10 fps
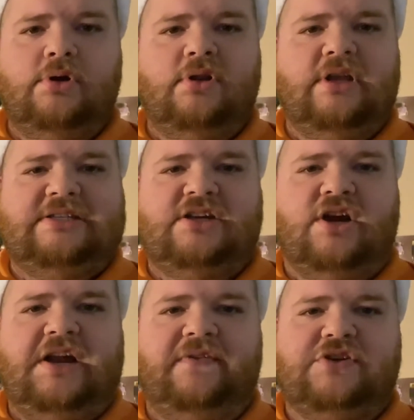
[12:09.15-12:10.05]
This is our
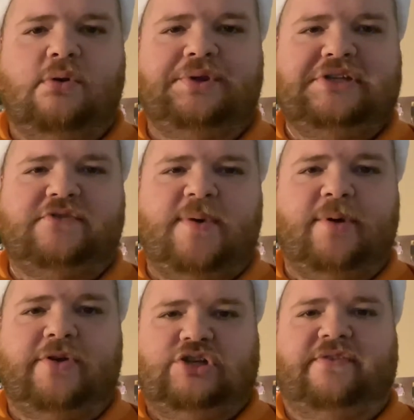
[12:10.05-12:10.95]
individual one. This is for my
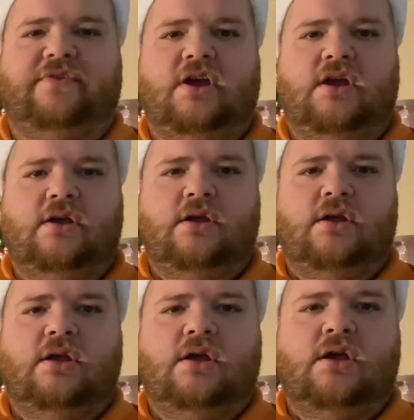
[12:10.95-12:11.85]
brother Jeffrey.
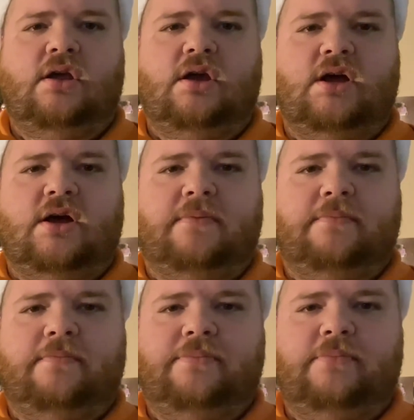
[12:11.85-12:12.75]
Um,
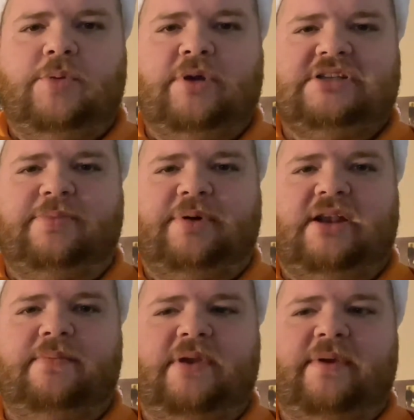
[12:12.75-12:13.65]
you press the
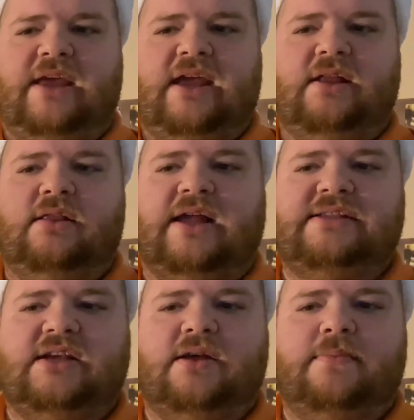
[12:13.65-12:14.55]
button, BB-8 lights
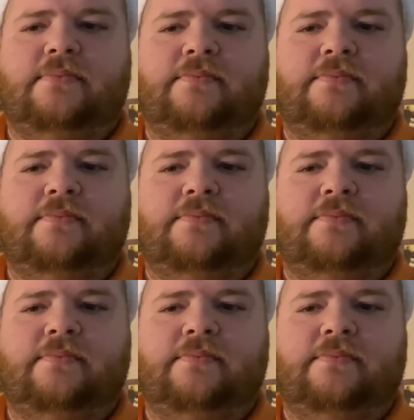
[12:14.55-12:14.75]
up.